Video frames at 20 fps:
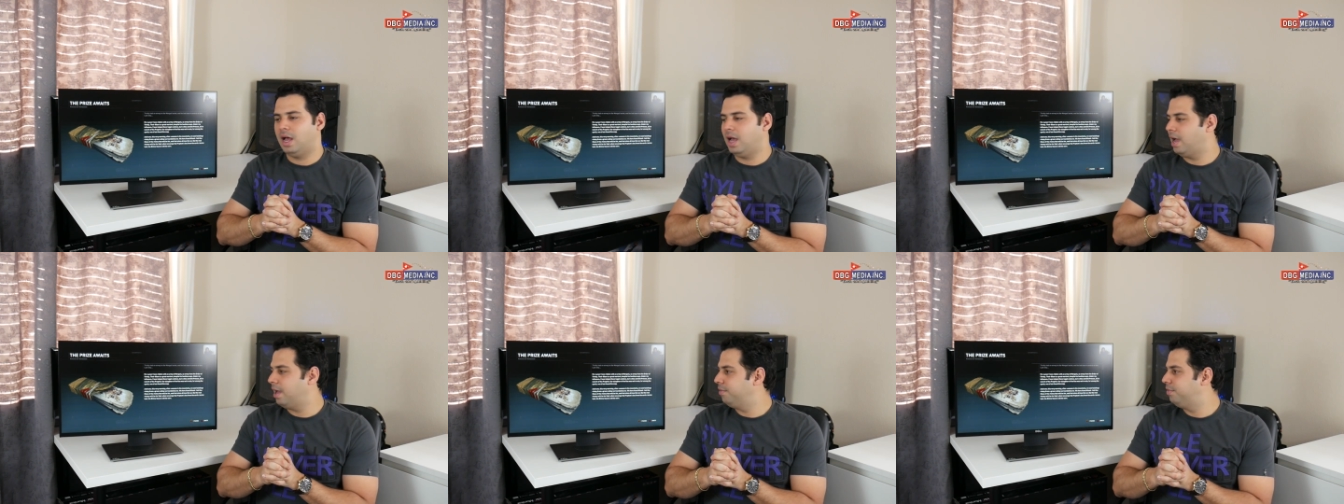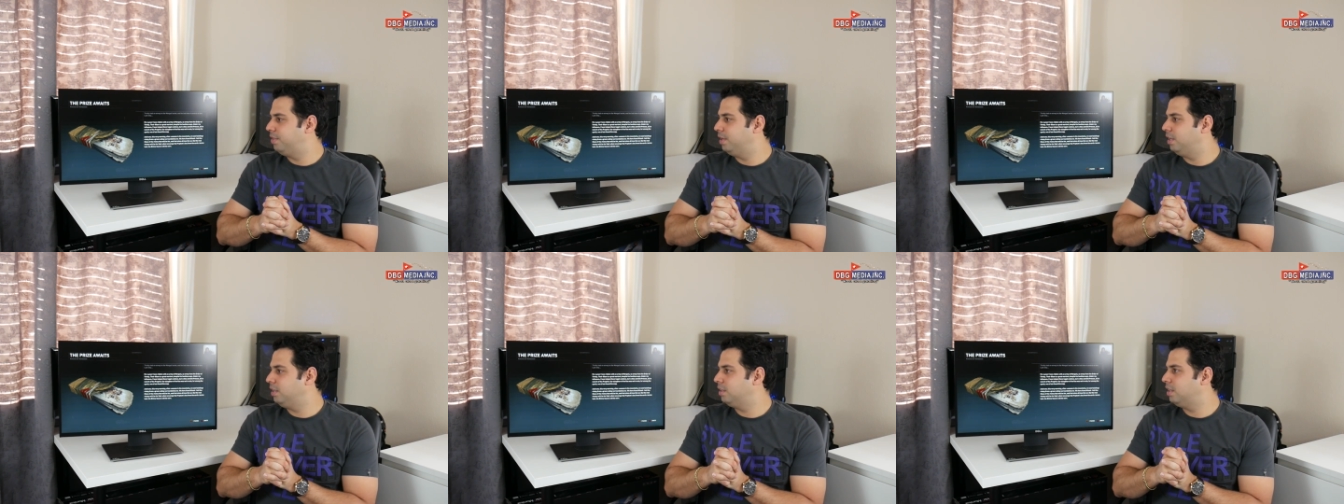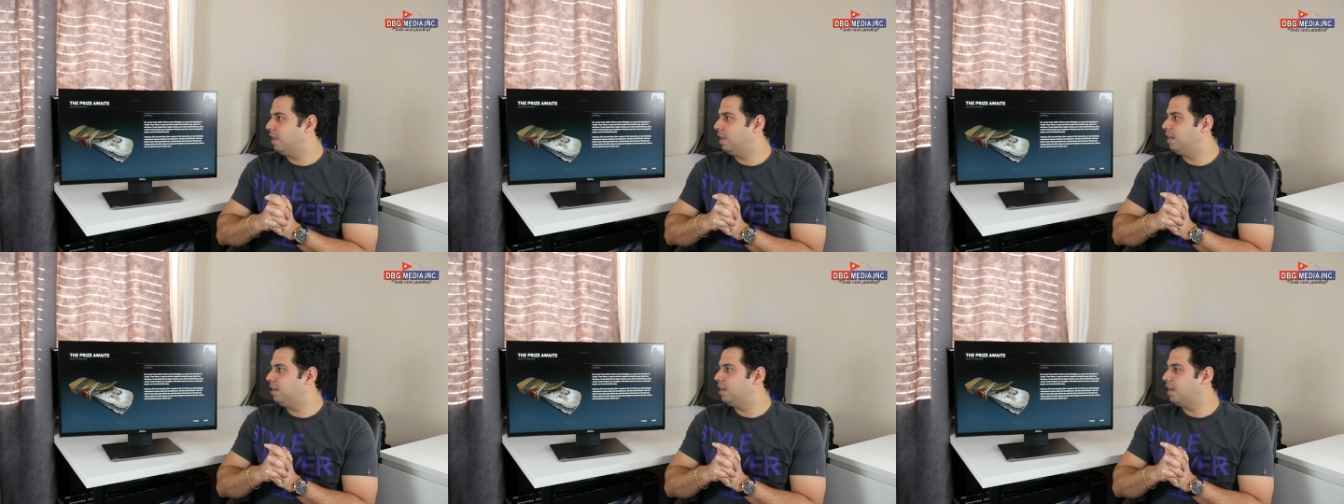I
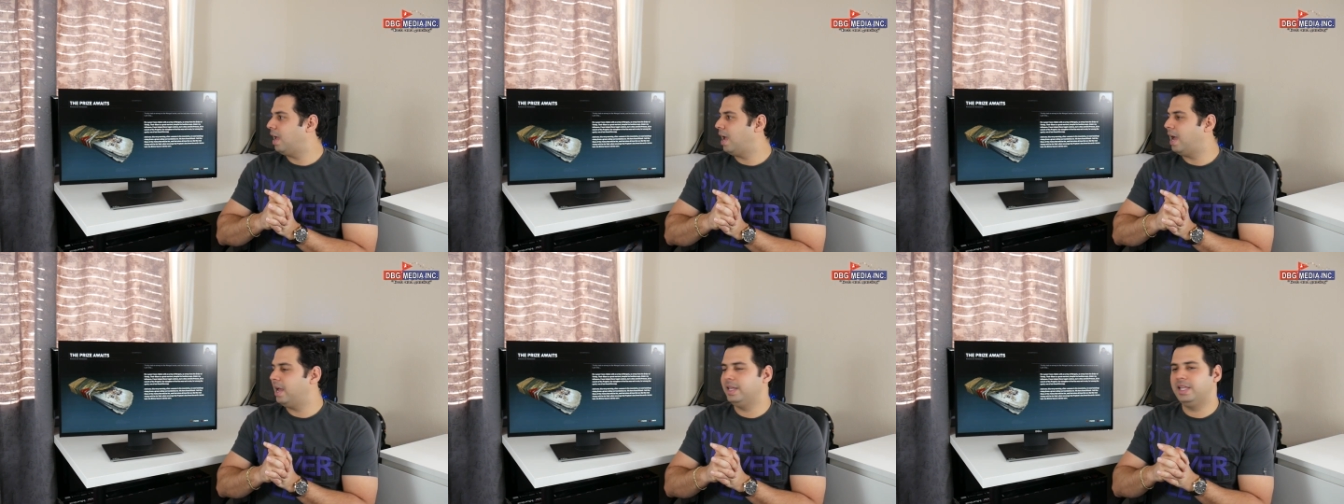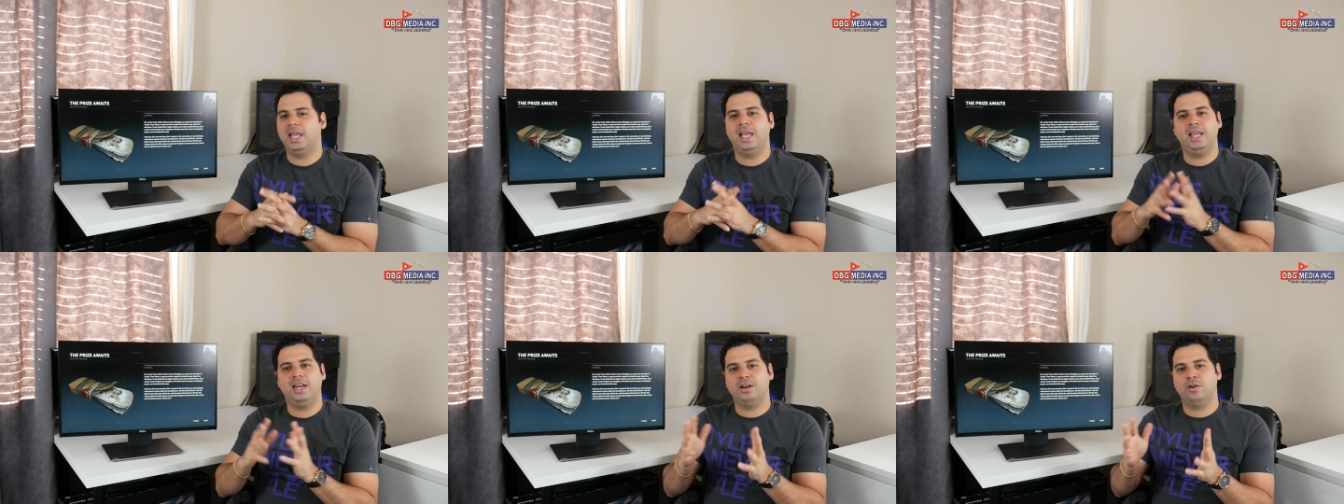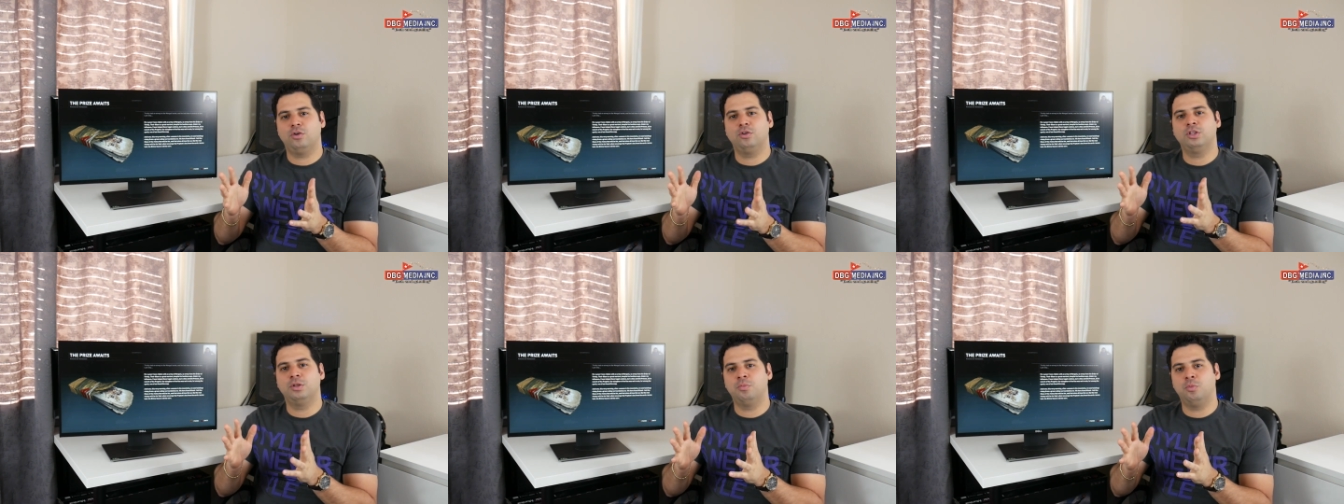think that I hated
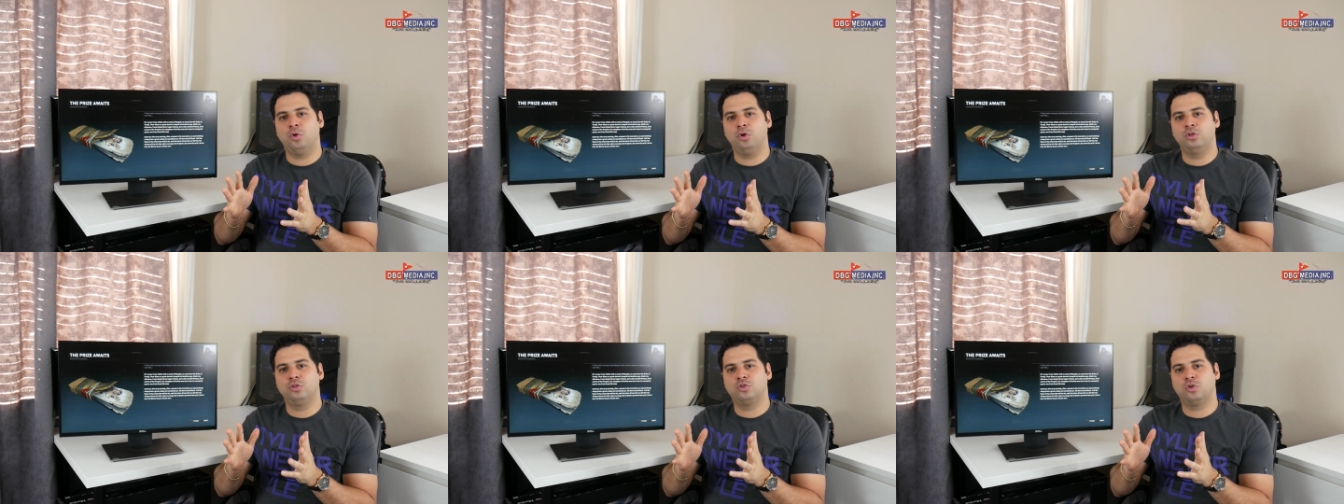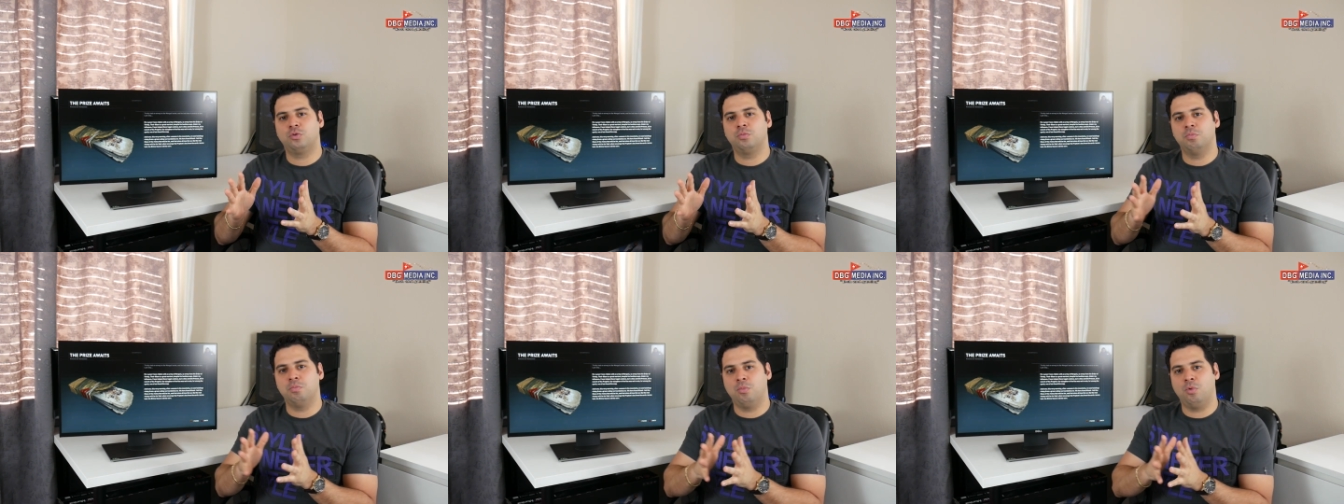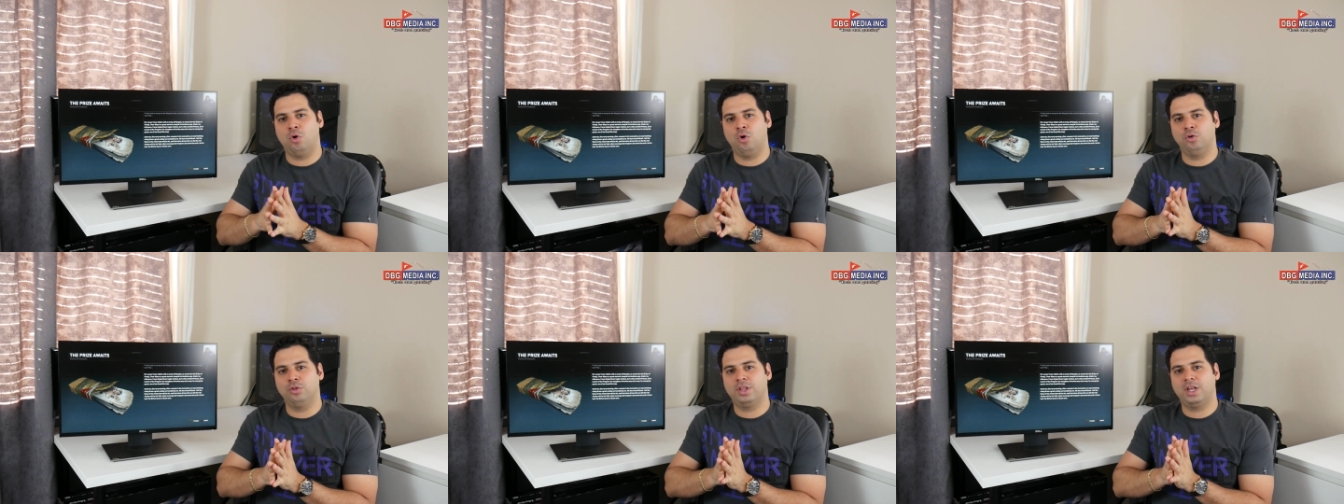on the monitor
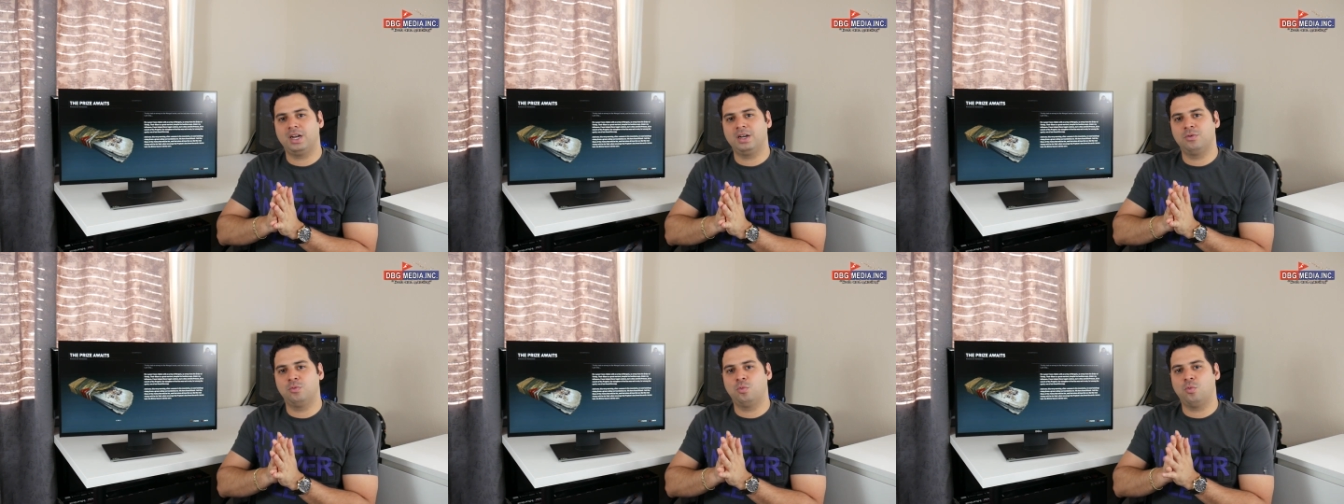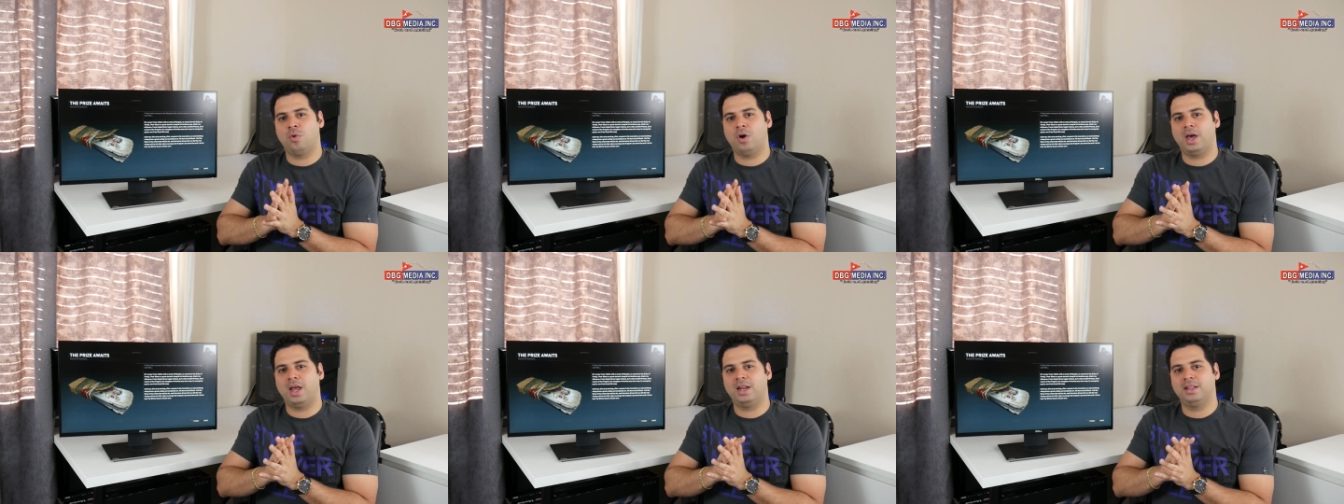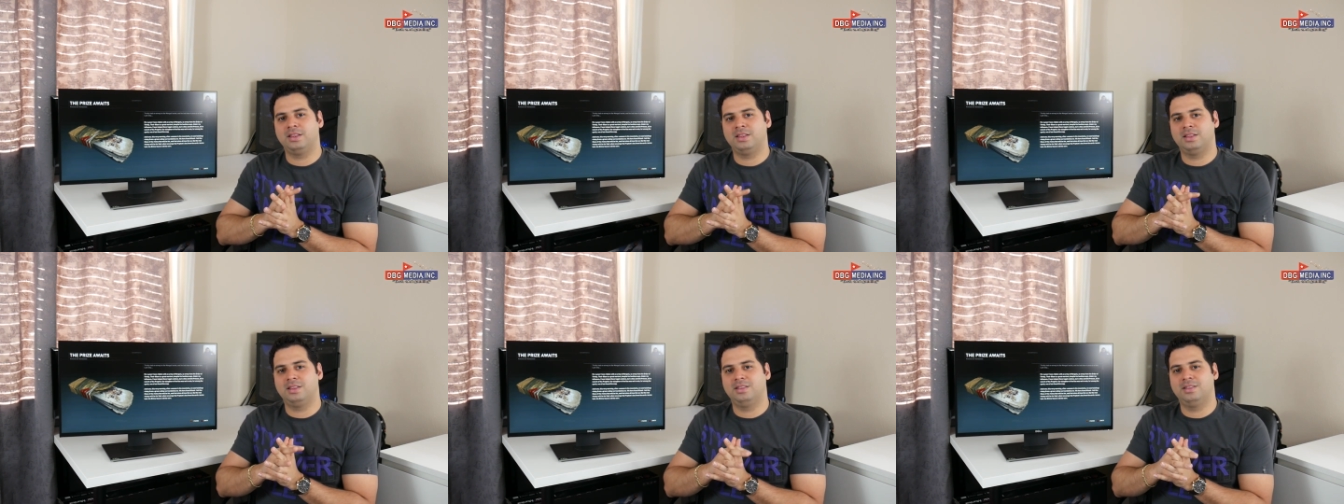more than
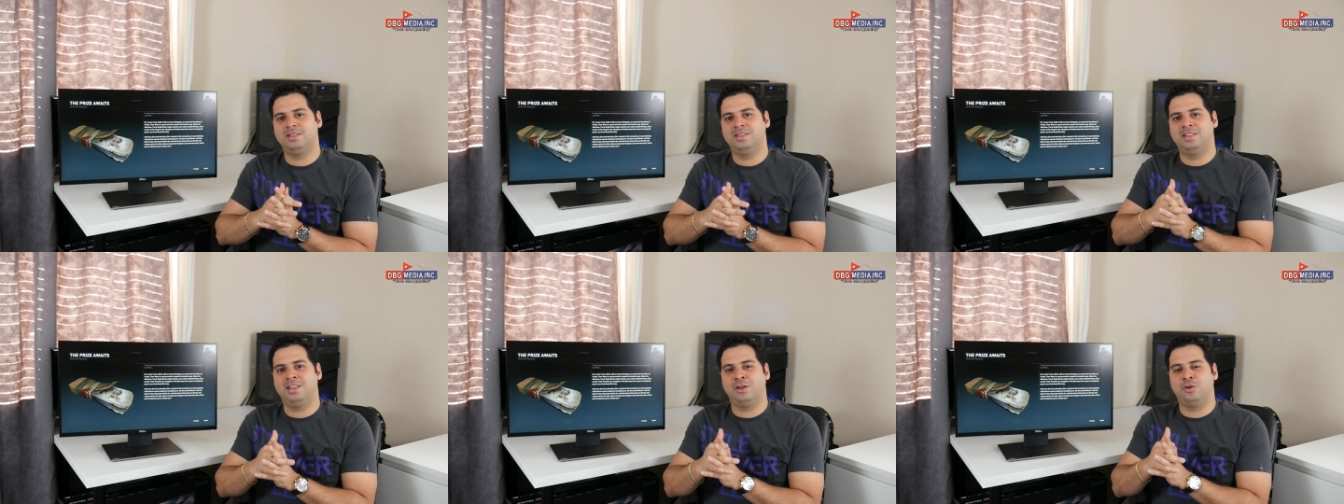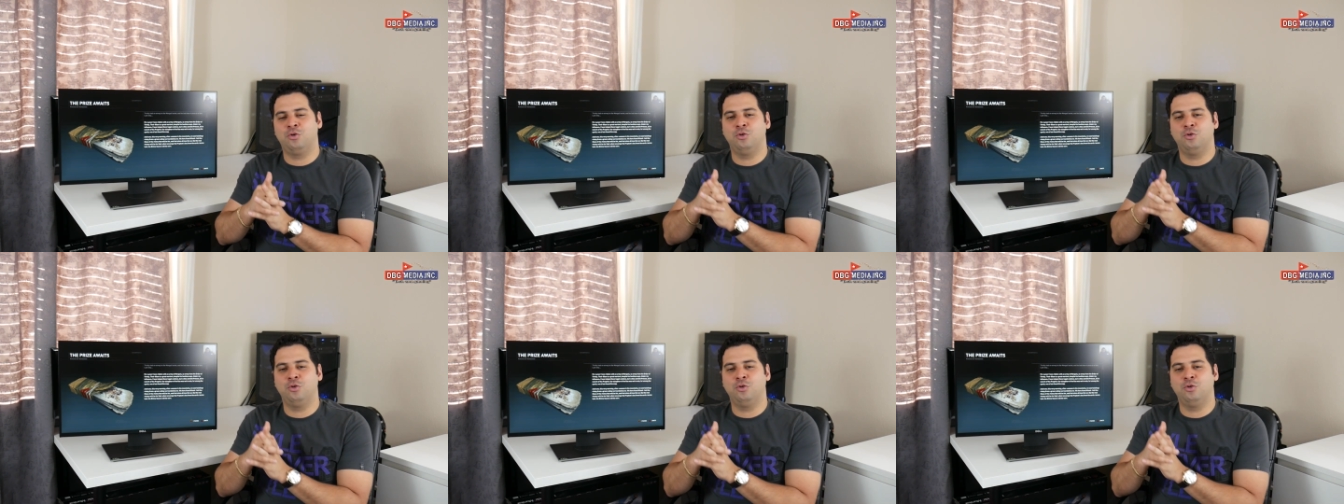what the